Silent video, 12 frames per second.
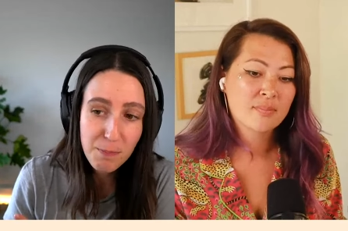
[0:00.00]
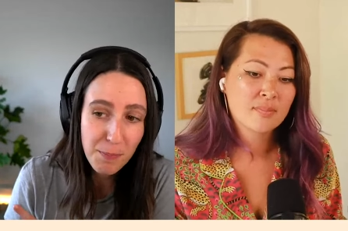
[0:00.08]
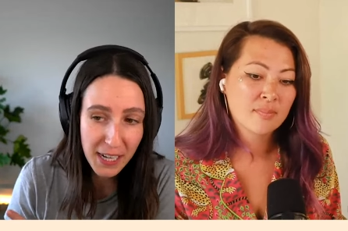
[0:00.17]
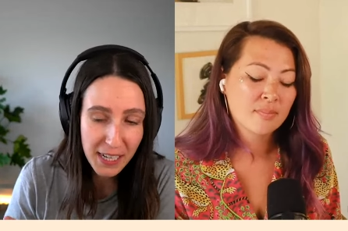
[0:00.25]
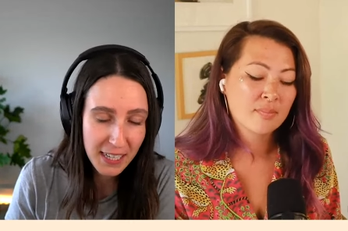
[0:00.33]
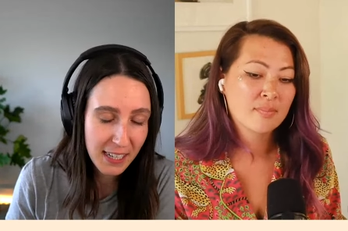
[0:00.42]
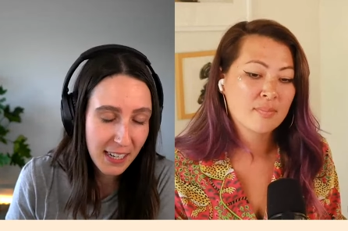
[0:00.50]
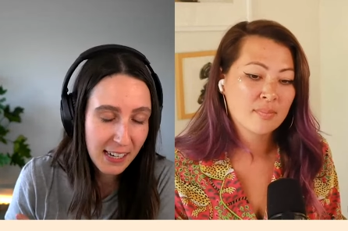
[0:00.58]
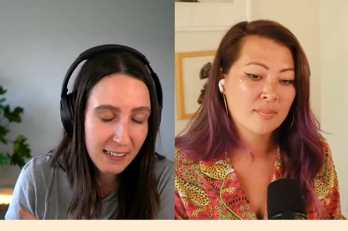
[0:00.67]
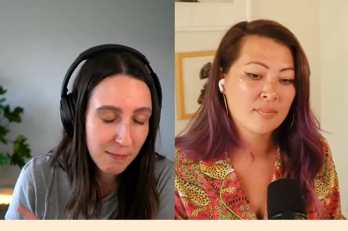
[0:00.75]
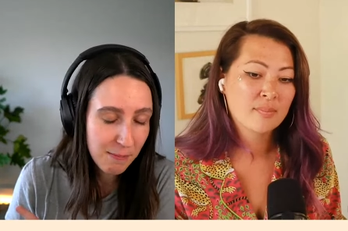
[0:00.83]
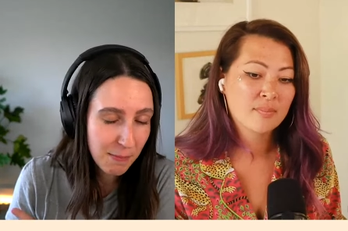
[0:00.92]
Speaker 1: better
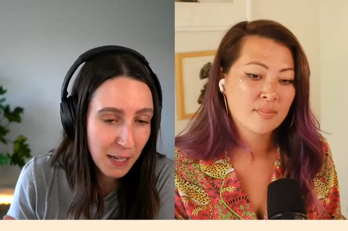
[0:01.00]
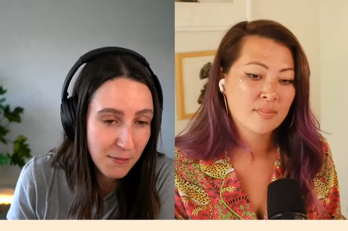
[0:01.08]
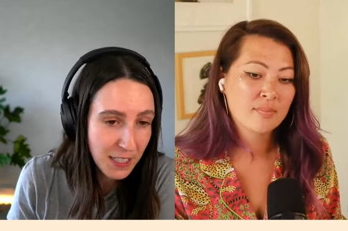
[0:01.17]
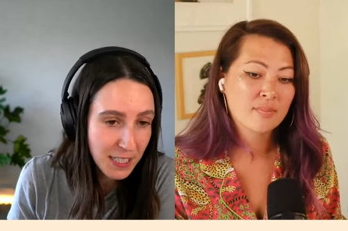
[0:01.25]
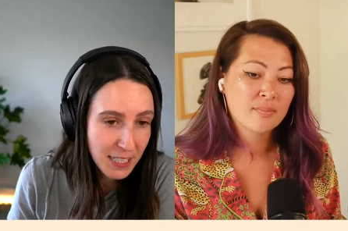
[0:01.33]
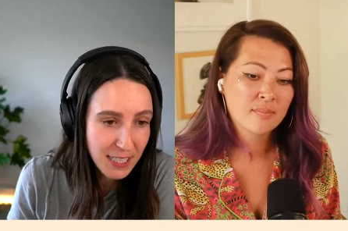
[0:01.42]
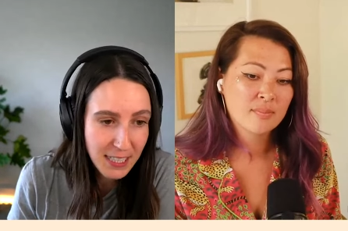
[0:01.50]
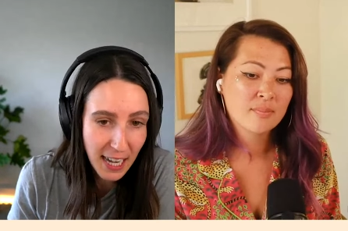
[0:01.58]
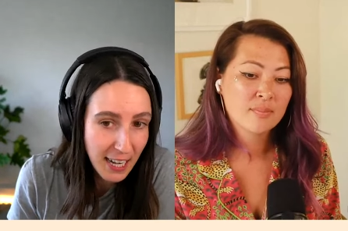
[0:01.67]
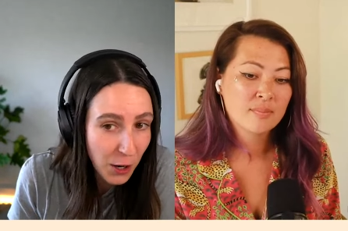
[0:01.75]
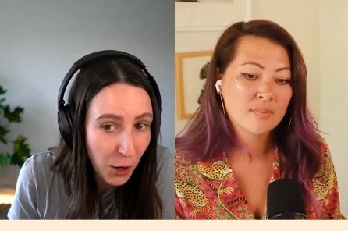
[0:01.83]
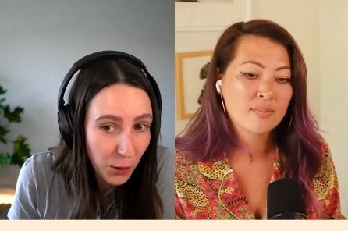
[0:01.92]
convince
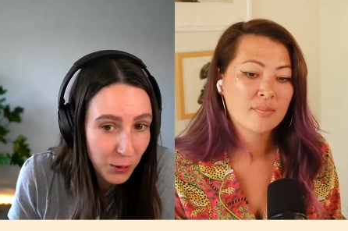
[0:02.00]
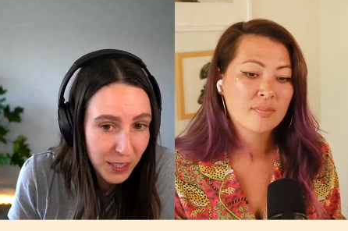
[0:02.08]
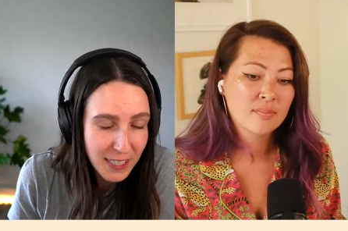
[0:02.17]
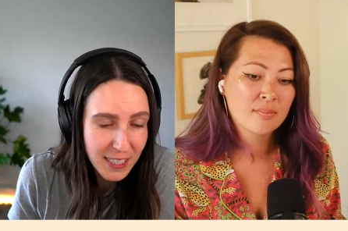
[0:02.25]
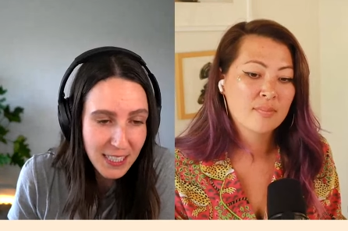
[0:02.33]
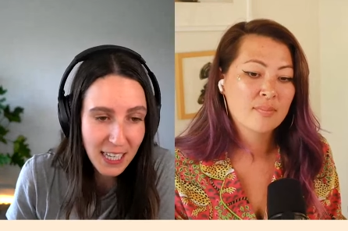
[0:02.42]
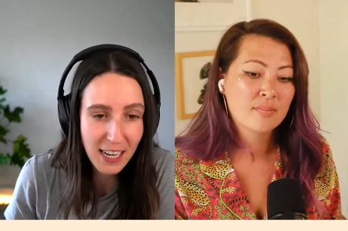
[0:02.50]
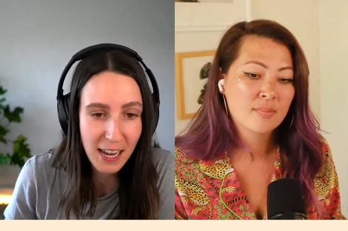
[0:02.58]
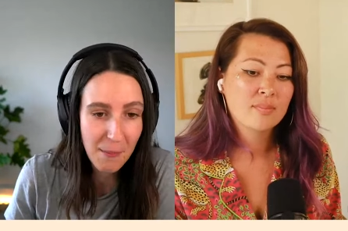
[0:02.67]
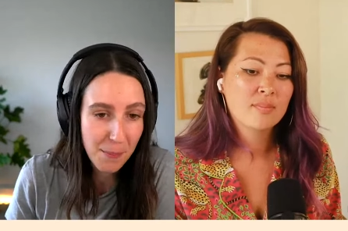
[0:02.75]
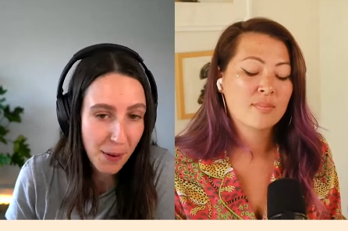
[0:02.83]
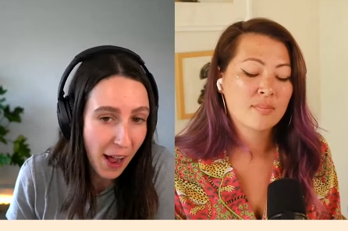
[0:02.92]
stakeholders and
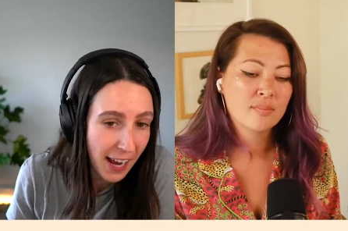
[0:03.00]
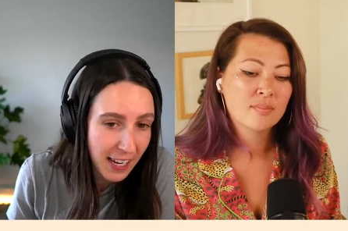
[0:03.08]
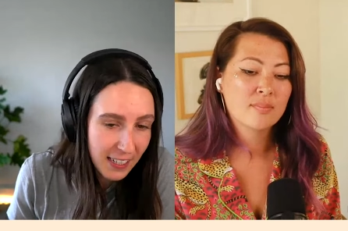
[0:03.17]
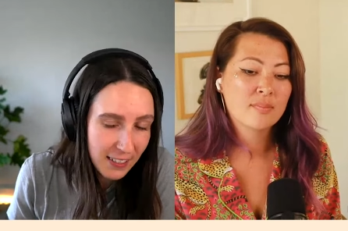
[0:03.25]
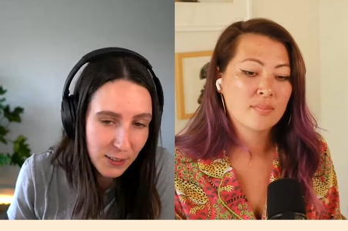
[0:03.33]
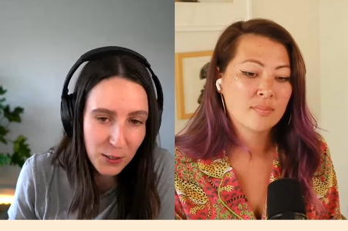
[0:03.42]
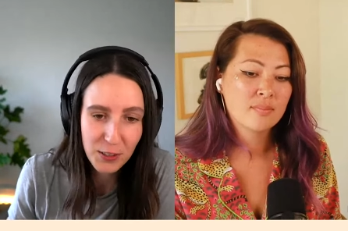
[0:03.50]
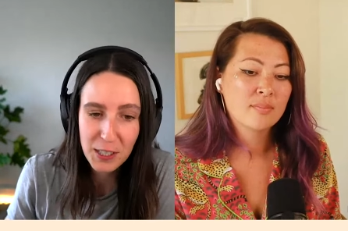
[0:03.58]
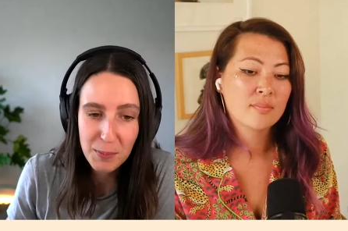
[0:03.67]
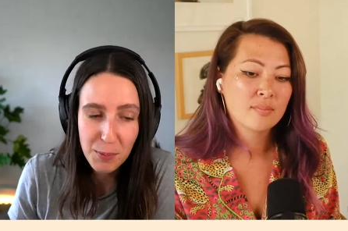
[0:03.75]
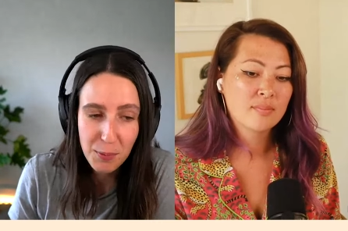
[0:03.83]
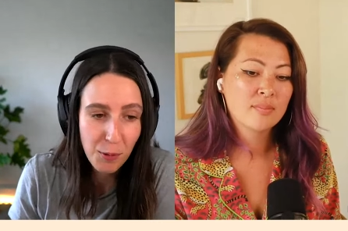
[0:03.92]
get buy-in on
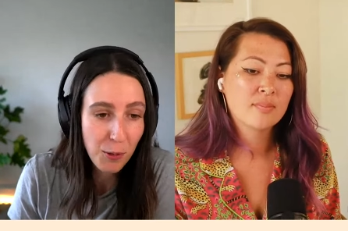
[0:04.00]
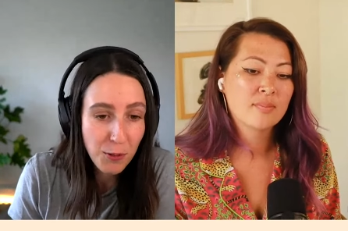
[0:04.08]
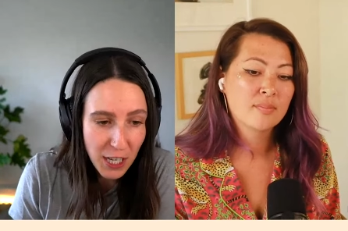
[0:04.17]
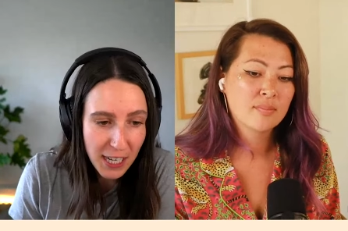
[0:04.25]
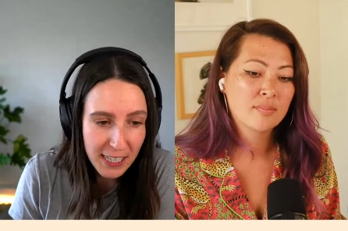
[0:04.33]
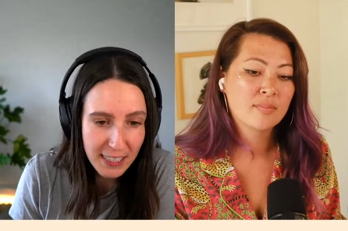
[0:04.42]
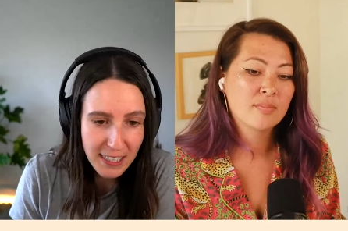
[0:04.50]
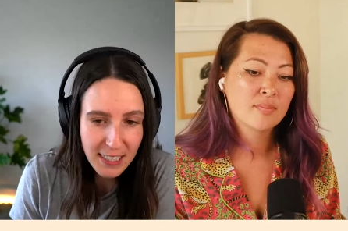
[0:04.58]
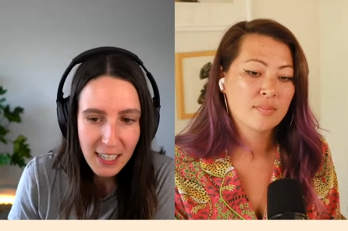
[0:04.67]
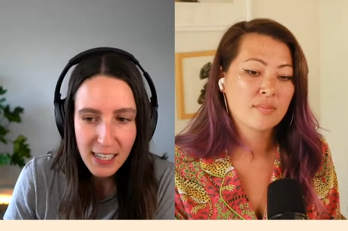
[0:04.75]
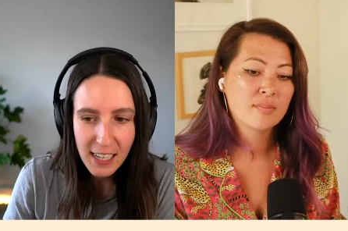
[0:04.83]
their projects.